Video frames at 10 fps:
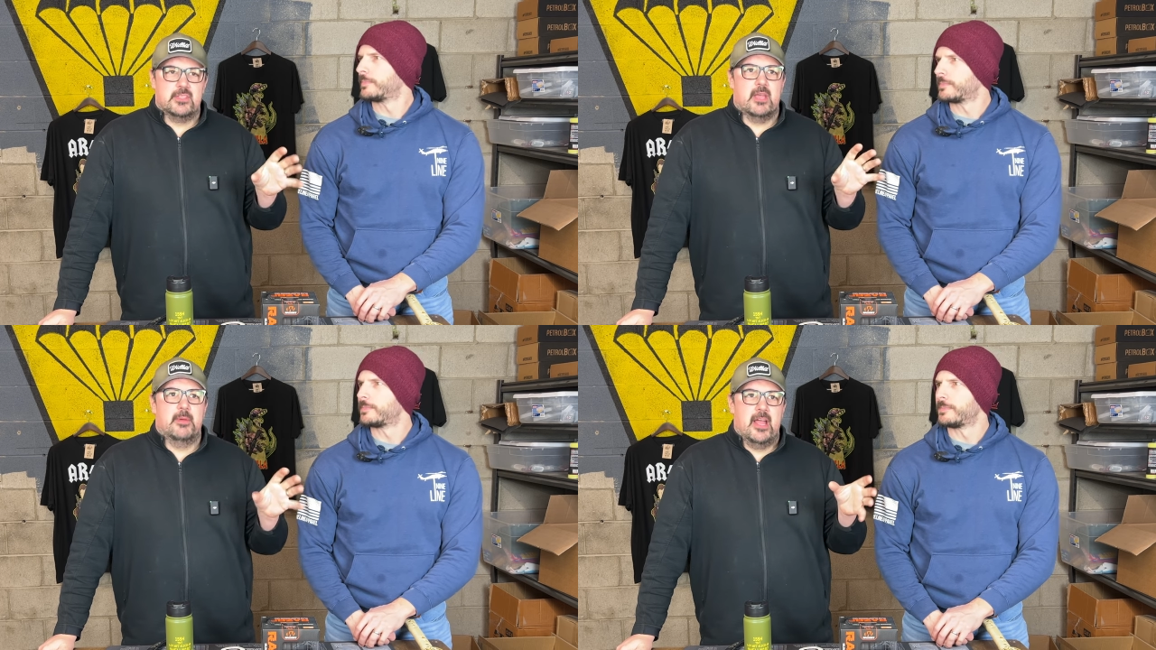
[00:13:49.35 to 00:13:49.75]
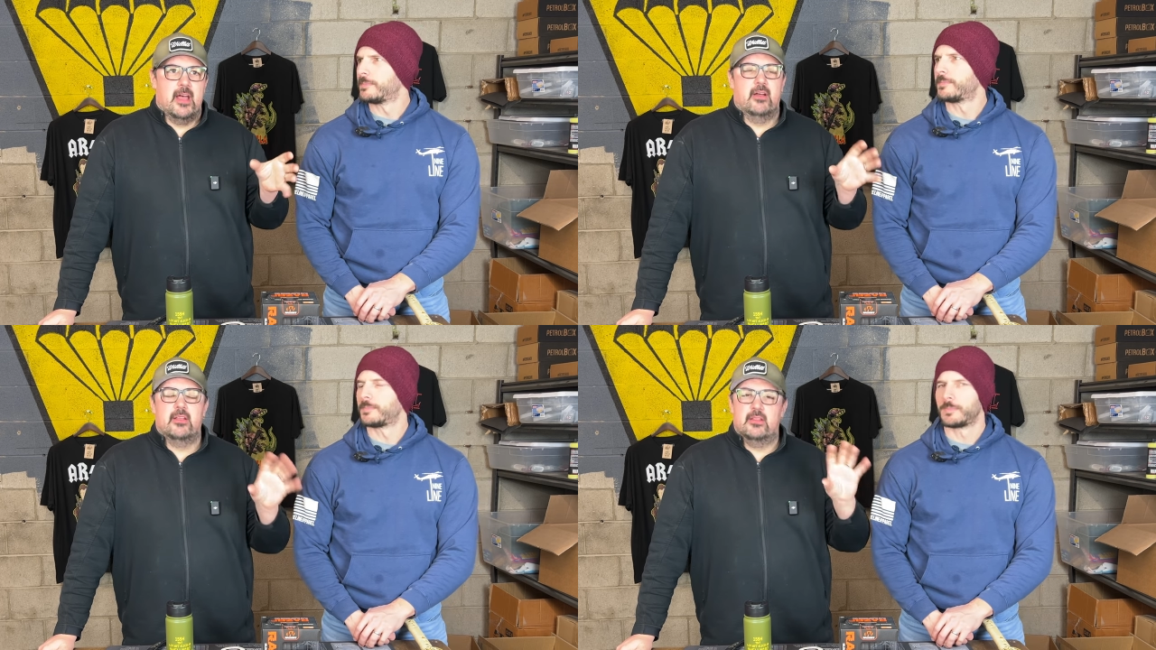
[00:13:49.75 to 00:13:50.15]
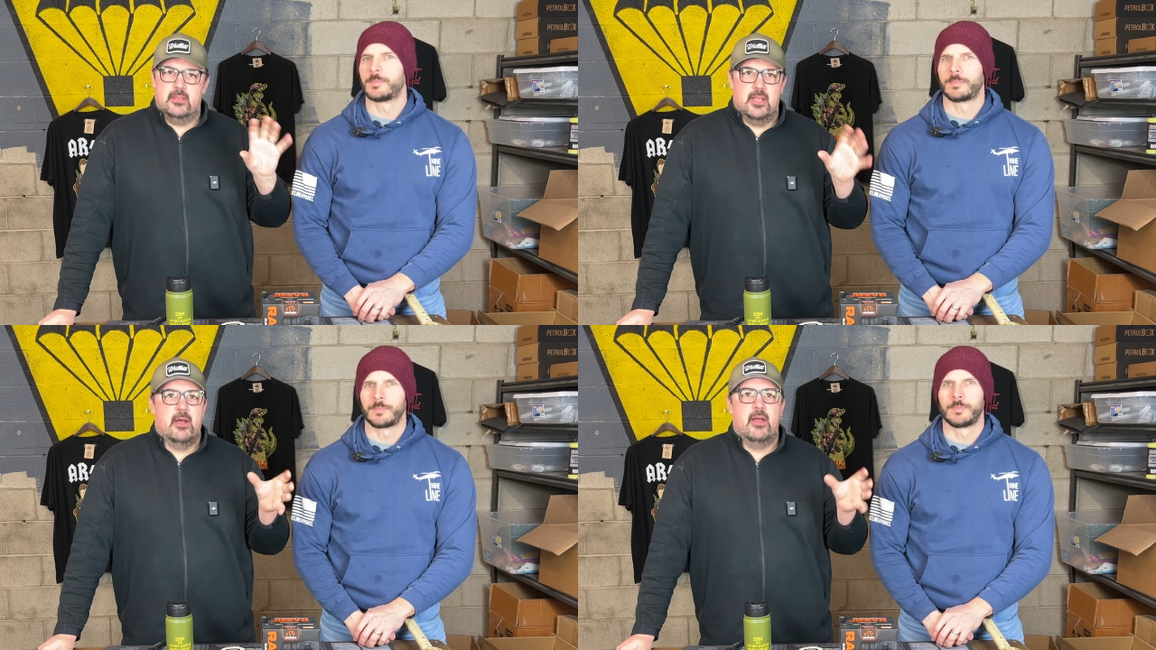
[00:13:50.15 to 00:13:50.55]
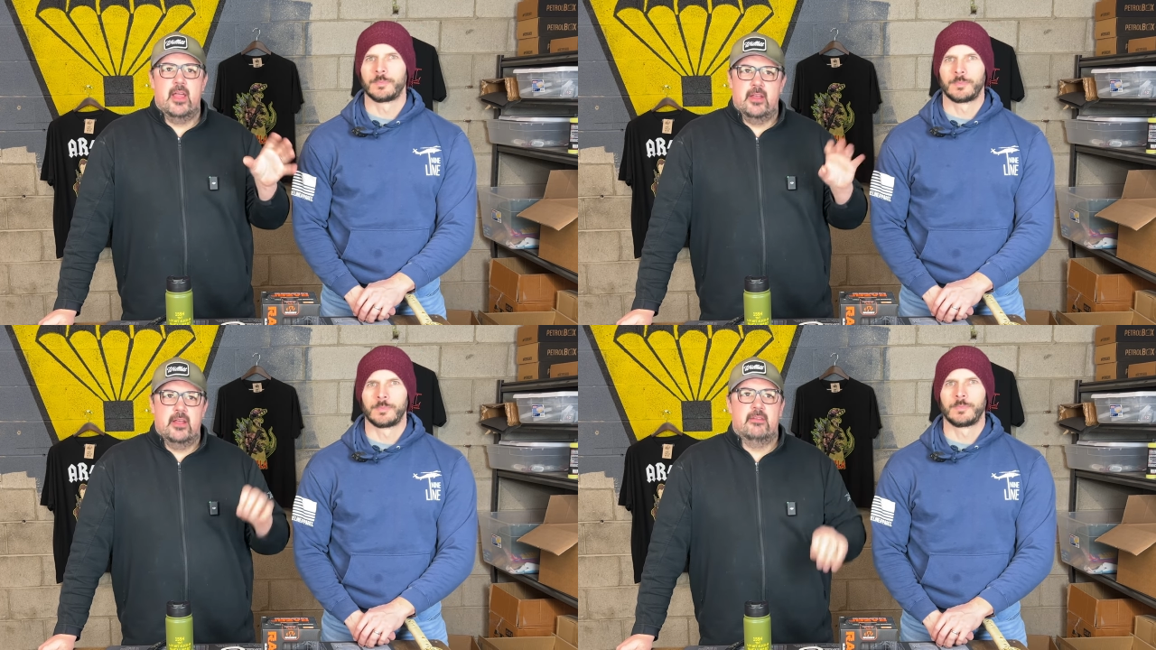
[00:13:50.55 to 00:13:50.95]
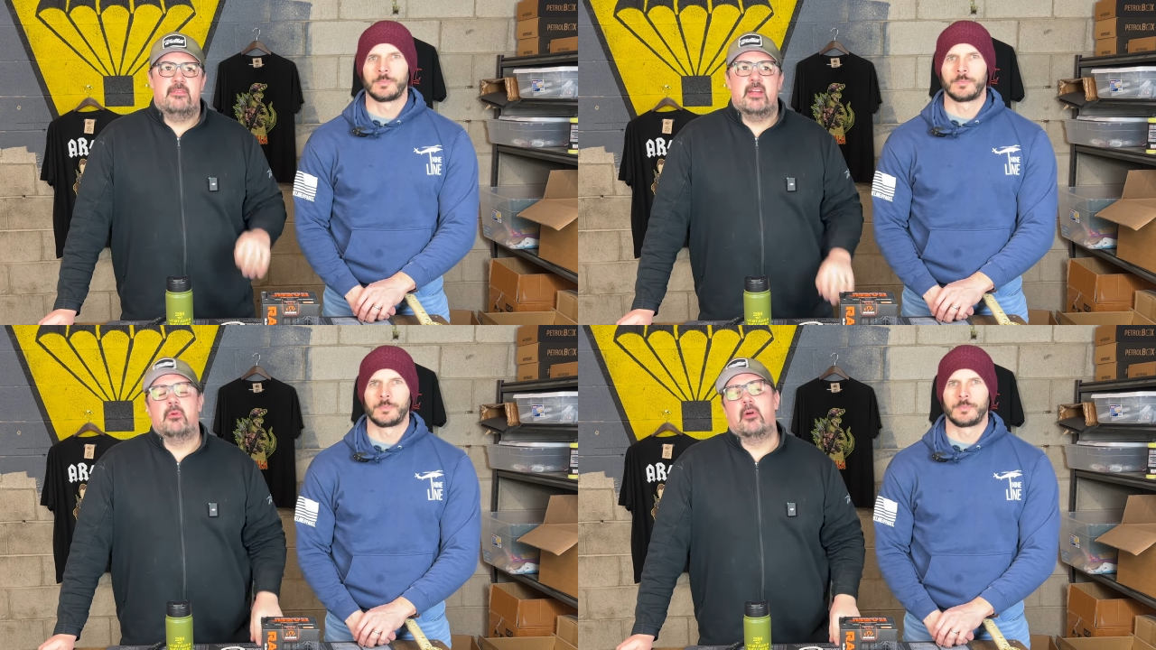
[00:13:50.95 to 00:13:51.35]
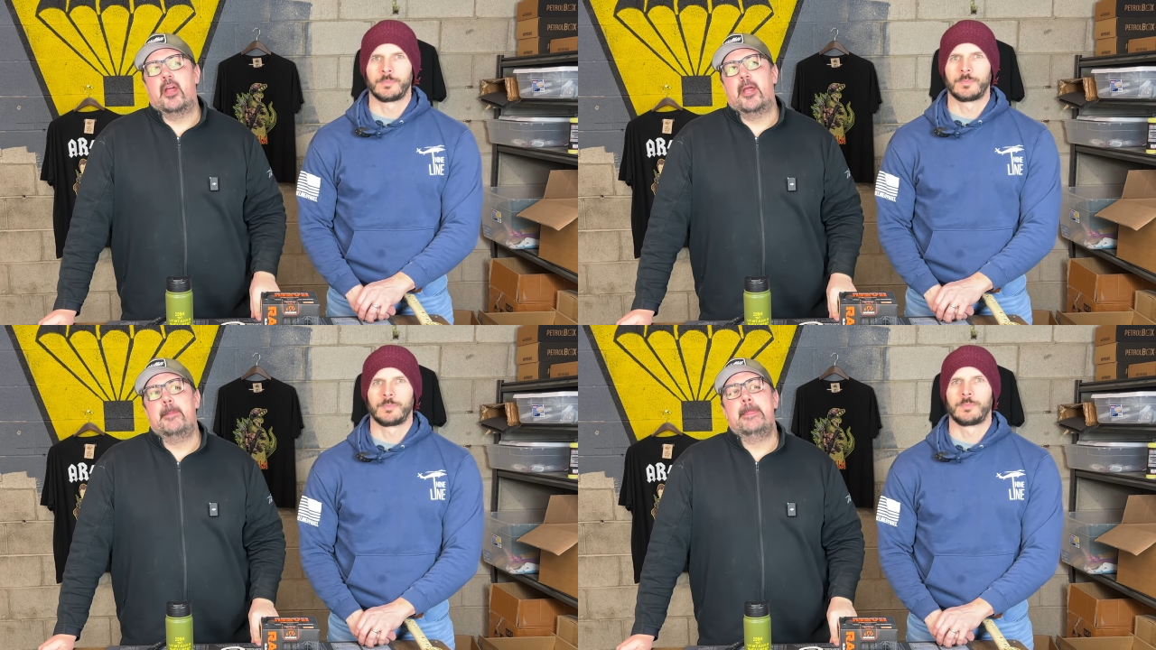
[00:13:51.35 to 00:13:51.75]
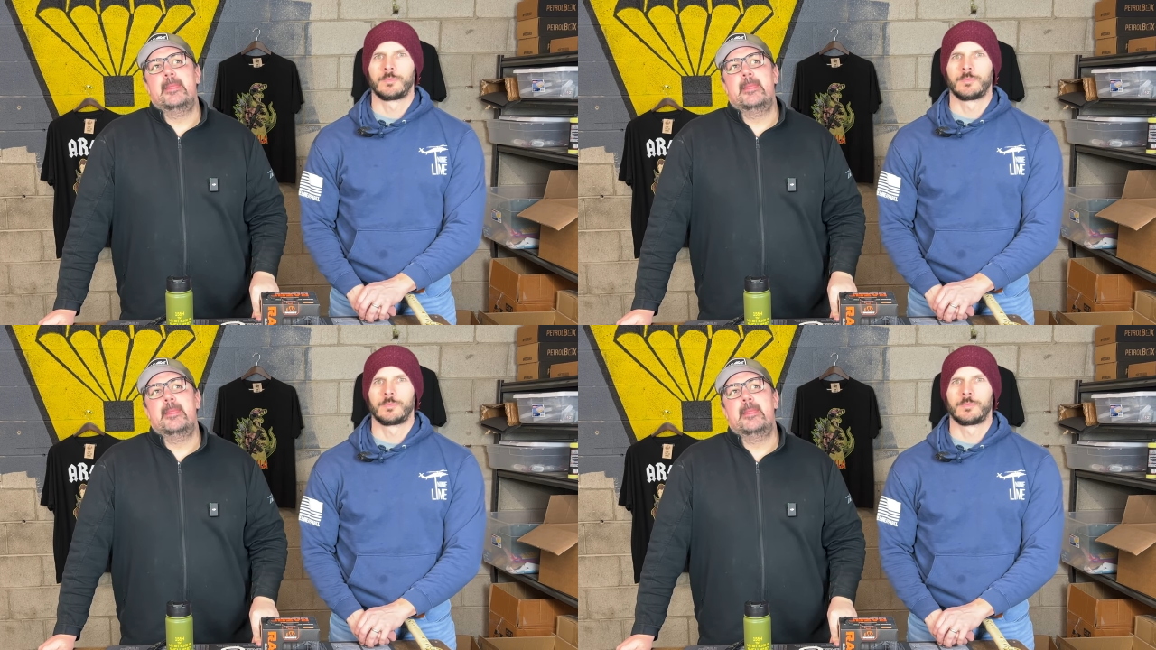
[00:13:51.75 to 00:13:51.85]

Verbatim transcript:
Speaker 1: is coming out, you know, end of February.